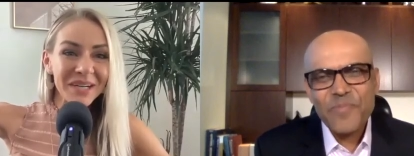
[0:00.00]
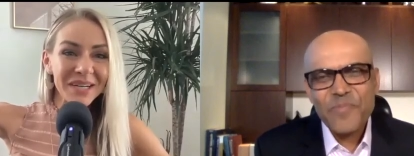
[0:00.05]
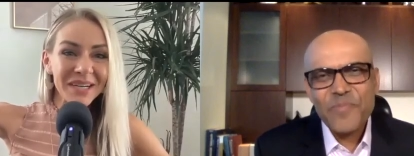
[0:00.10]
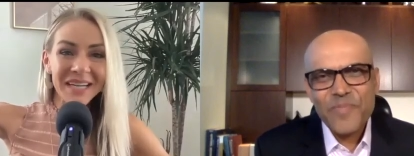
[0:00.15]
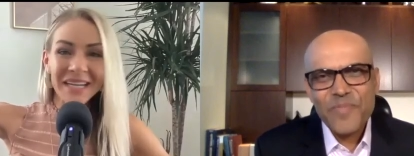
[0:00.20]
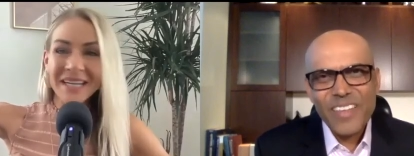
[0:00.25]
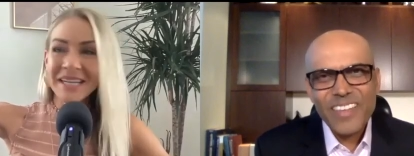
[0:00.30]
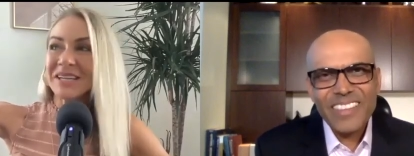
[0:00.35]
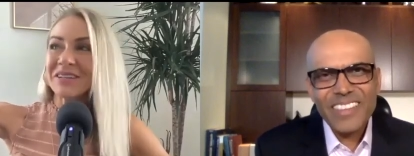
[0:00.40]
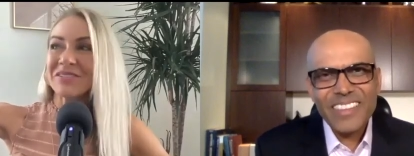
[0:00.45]

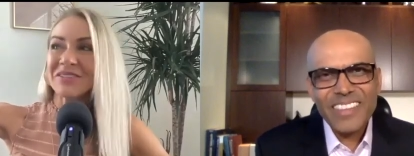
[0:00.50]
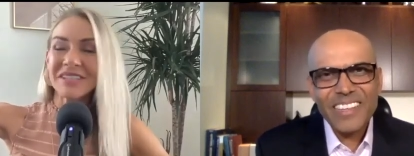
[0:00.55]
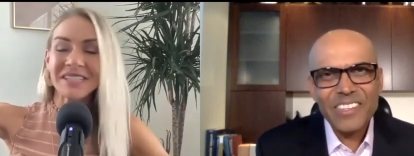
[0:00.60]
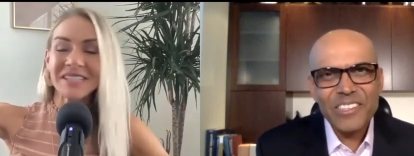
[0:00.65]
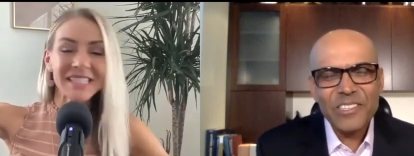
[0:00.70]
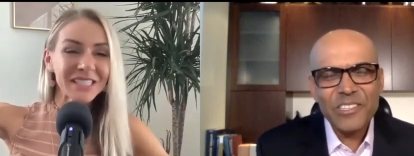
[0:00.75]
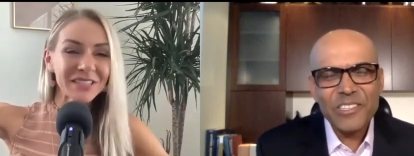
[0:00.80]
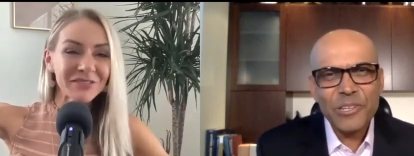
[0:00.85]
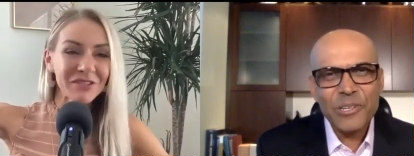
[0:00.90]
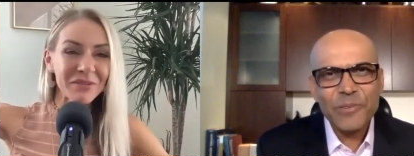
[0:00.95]
Speaker 1: endocrine hmm.
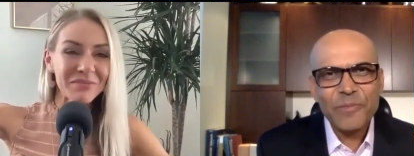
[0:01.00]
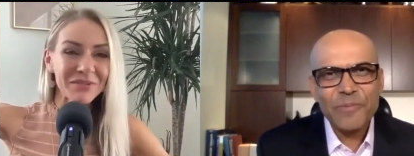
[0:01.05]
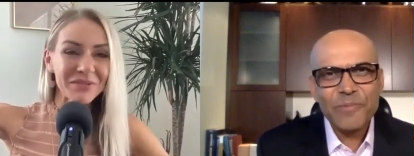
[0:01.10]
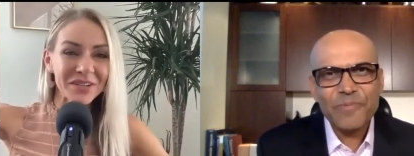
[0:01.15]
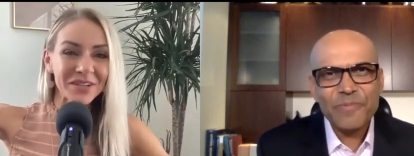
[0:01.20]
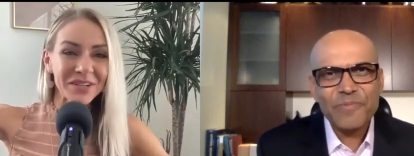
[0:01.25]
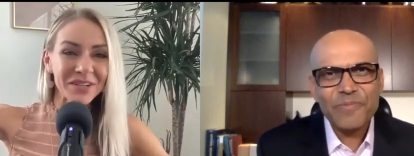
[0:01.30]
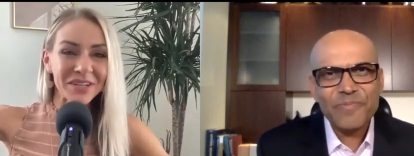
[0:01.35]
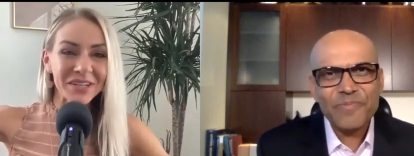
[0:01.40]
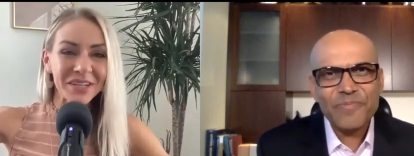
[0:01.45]

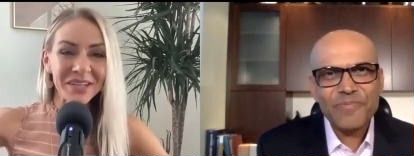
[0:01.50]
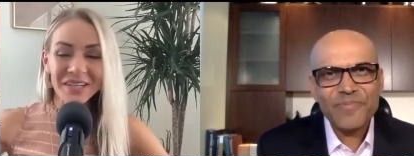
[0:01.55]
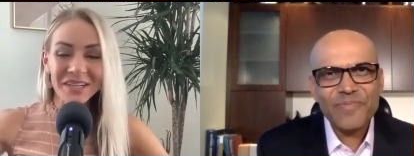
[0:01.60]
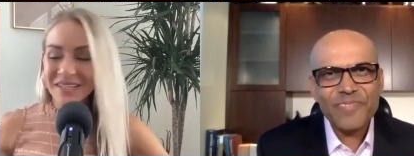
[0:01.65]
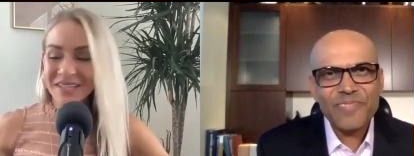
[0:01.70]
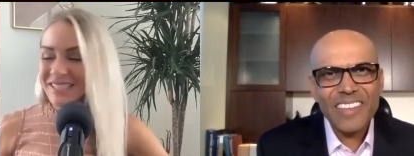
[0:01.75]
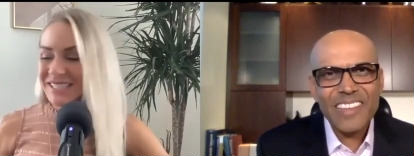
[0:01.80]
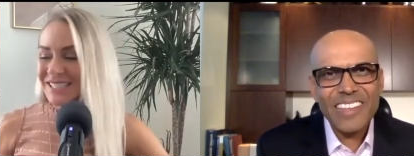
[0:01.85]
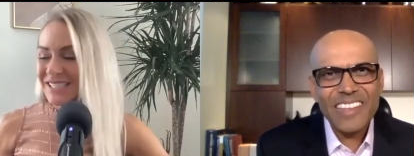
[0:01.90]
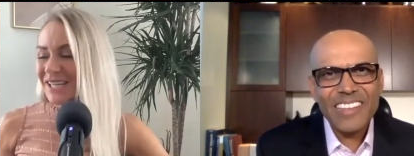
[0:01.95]
disruptor
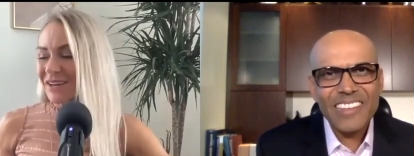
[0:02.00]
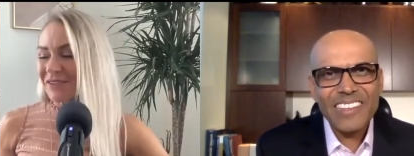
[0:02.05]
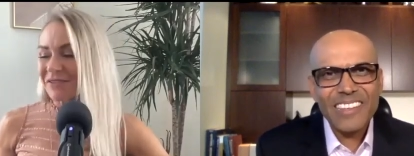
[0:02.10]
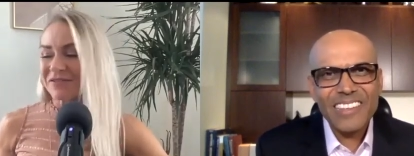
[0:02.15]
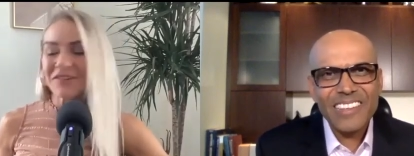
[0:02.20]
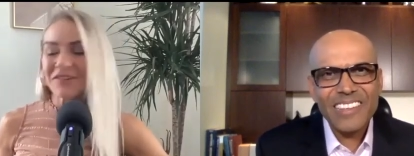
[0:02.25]
stuff